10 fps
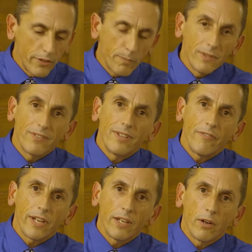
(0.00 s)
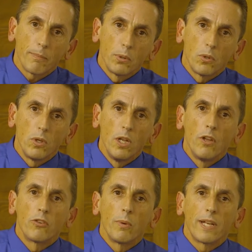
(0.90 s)
specific in our pull,
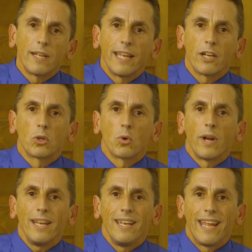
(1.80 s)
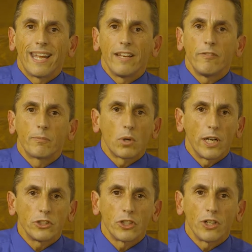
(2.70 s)
so we could get a great negative
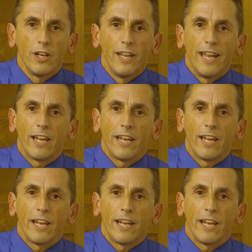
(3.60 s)
pressure